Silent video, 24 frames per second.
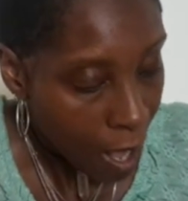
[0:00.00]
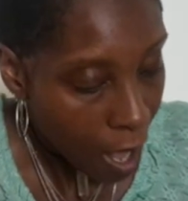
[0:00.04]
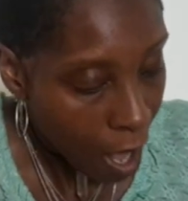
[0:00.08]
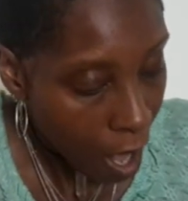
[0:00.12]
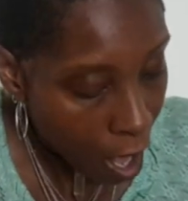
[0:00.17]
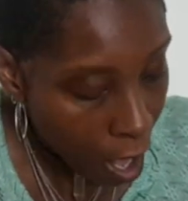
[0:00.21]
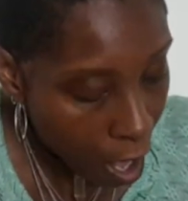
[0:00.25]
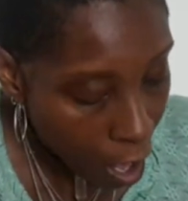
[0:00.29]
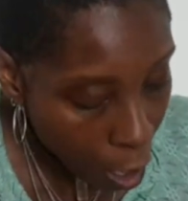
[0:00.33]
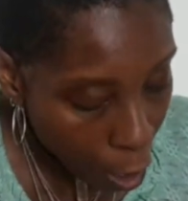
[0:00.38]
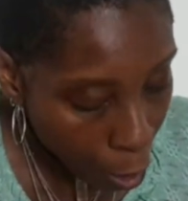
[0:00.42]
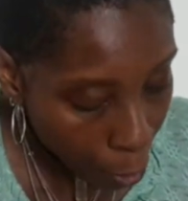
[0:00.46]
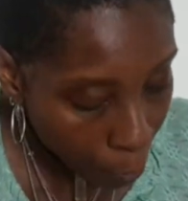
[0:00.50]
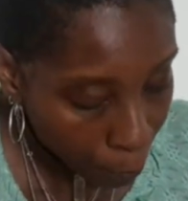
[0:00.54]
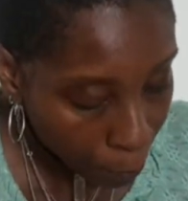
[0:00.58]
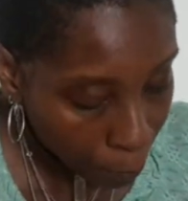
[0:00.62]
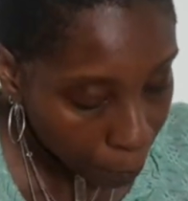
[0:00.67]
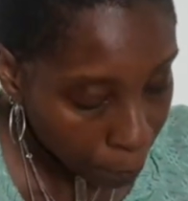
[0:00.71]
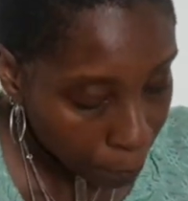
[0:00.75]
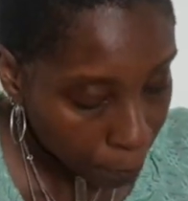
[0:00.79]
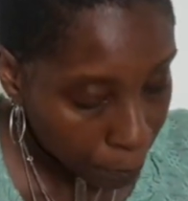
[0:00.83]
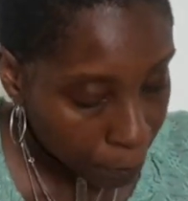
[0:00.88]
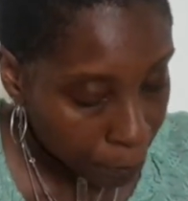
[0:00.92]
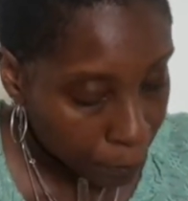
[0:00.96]

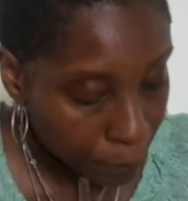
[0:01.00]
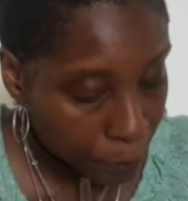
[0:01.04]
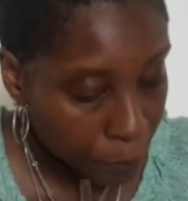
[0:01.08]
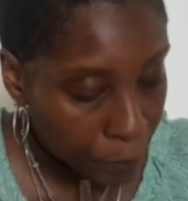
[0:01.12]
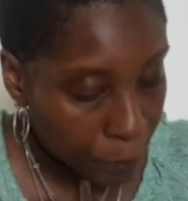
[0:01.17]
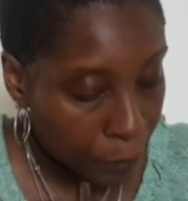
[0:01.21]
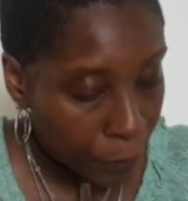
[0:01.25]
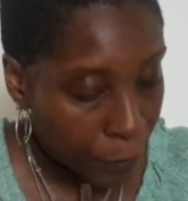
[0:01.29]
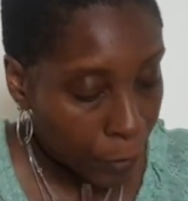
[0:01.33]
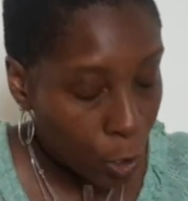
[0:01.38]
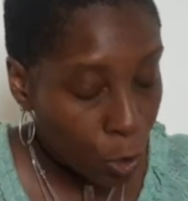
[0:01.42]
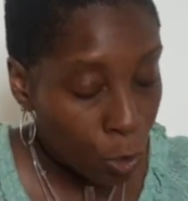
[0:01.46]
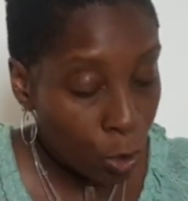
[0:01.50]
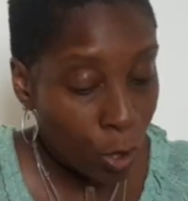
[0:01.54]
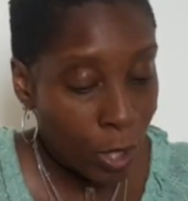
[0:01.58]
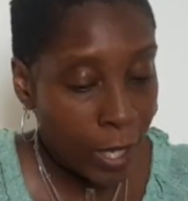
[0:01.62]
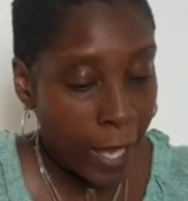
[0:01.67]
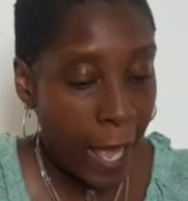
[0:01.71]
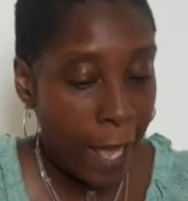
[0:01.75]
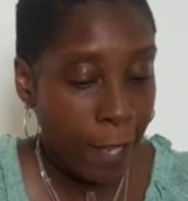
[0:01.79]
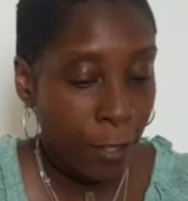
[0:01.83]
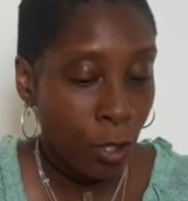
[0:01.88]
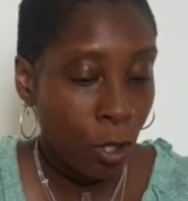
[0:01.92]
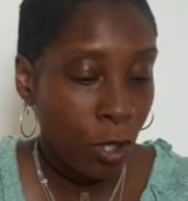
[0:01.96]
Um, so
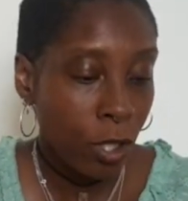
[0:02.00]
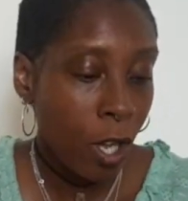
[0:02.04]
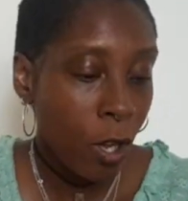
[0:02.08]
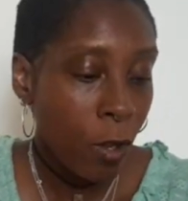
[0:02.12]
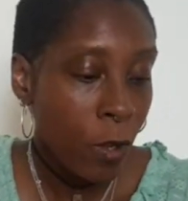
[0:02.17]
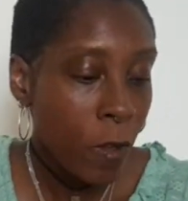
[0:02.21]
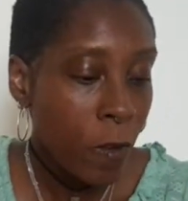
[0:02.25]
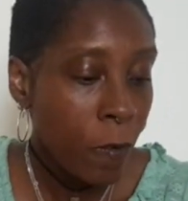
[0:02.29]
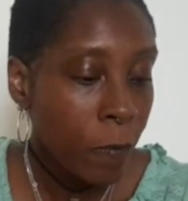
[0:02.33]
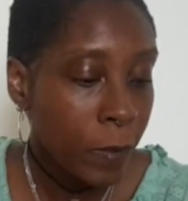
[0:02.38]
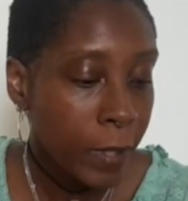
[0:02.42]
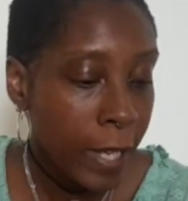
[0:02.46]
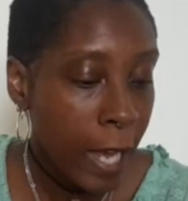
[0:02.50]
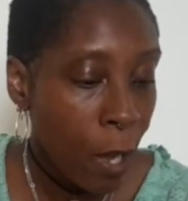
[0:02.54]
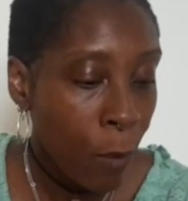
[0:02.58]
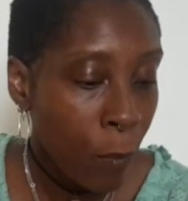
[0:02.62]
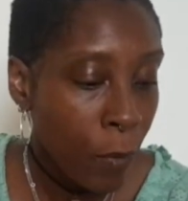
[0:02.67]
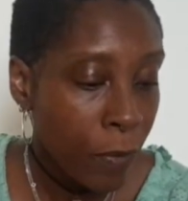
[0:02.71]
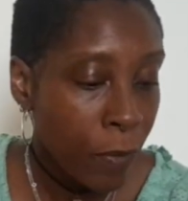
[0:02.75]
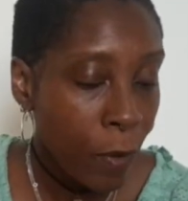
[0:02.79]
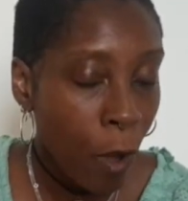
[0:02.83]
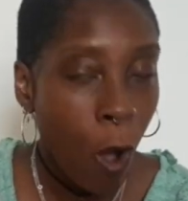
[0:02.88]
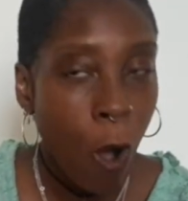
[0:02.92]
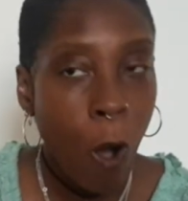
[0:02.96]
yeah, so now you've dealt
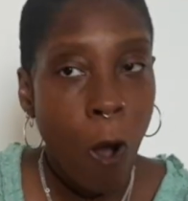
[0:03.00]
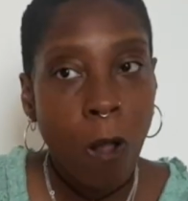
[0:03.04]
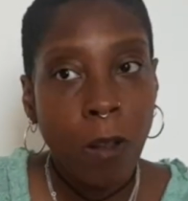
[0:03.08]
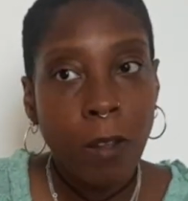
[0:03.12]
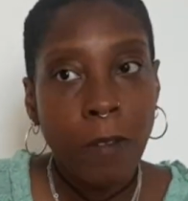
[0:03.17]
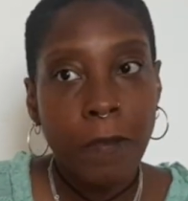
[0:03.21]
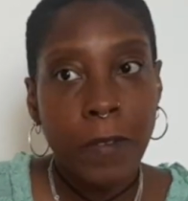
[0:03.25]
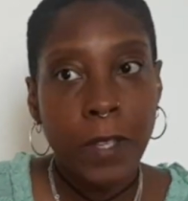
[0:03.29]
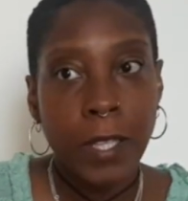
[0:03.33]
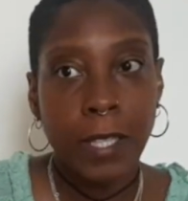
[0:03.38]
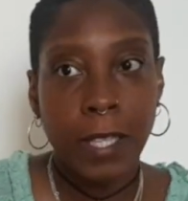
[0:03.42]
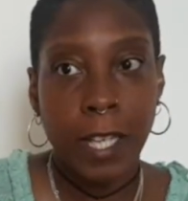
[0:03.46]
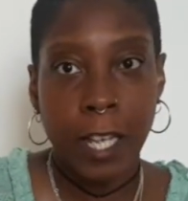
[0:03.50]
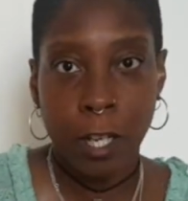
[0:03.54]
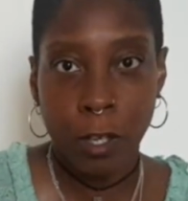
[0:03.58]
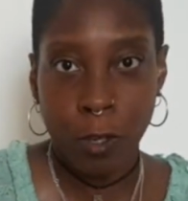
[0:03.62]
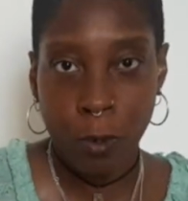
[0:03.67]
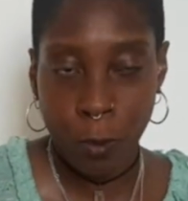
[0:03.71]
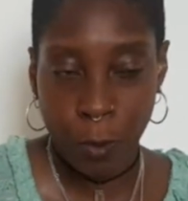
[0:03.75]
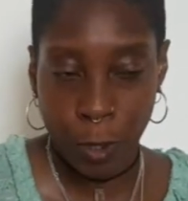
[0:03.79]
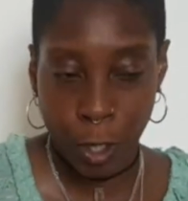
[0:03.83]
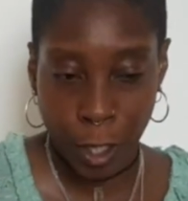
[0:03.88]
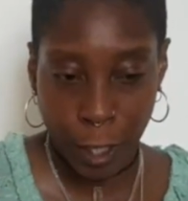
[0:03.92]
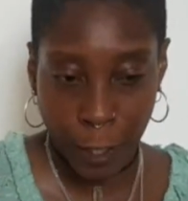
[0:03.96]
with all of this inner
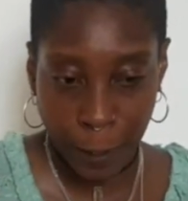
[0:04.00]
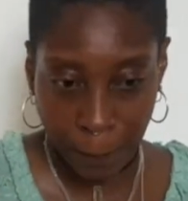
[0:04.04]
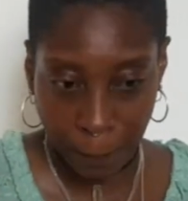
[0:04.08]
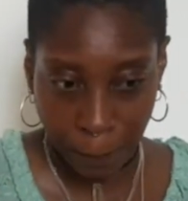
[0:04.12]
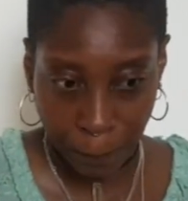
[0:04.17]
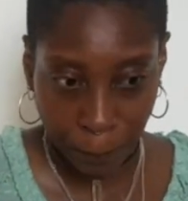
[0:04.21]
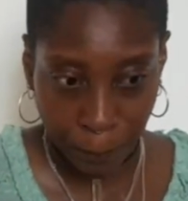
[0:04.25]
work.